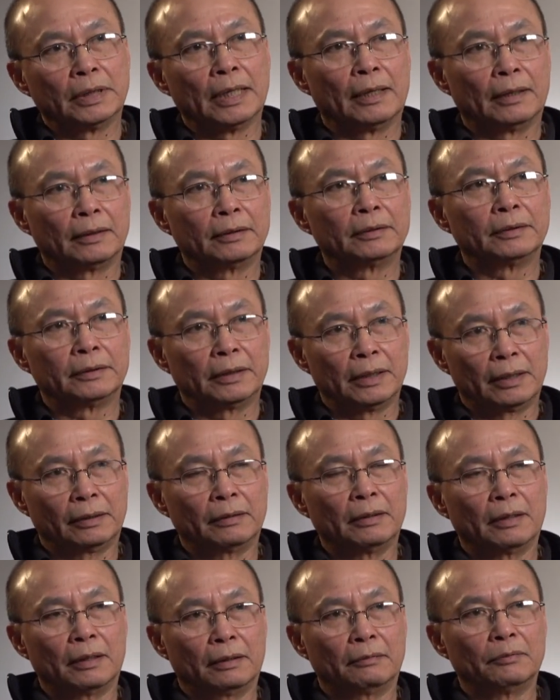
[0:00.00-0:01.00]
Yeah, that
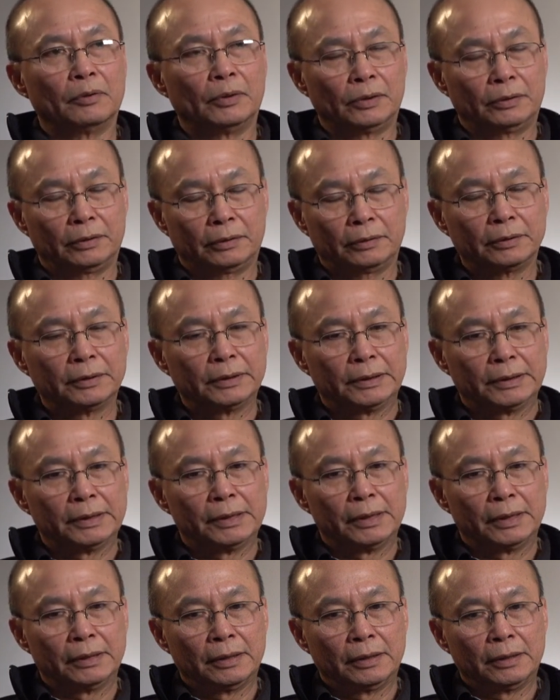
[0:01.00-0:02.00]
with
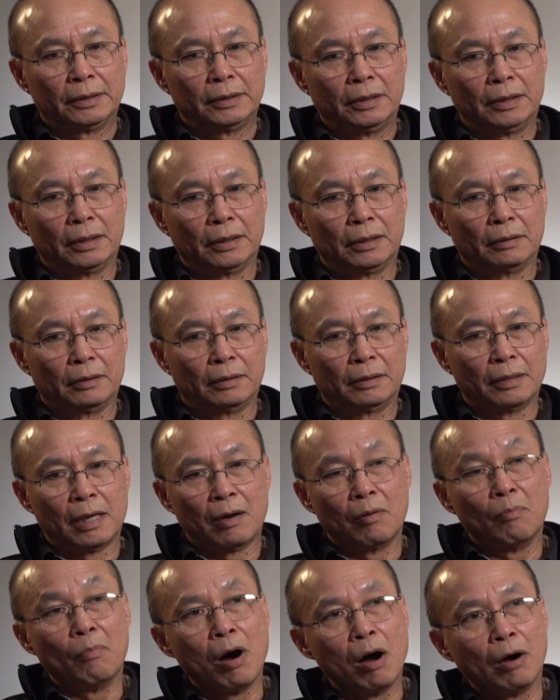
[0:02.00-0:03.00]
the
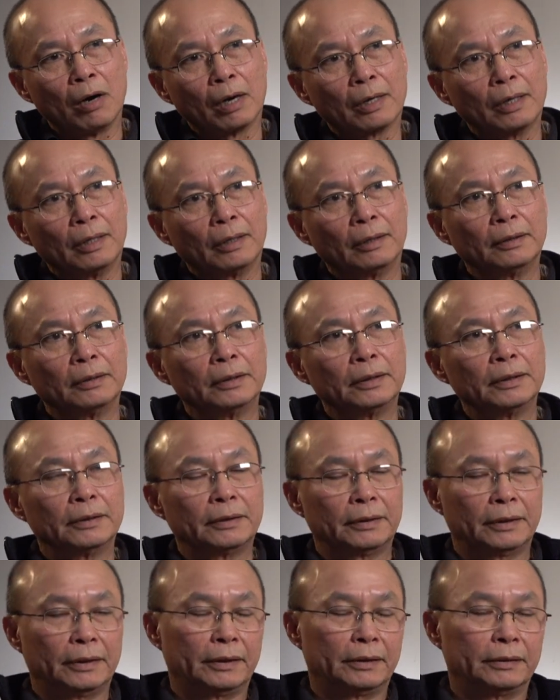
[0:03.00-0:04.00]
Lao monk,
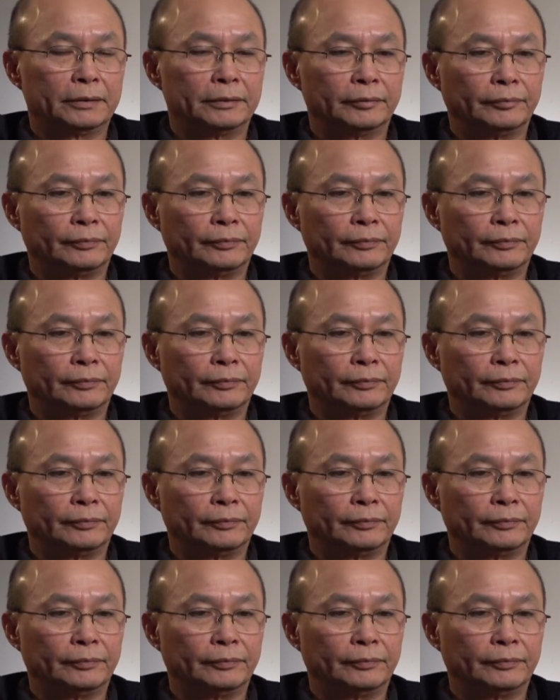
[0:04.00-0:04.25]
and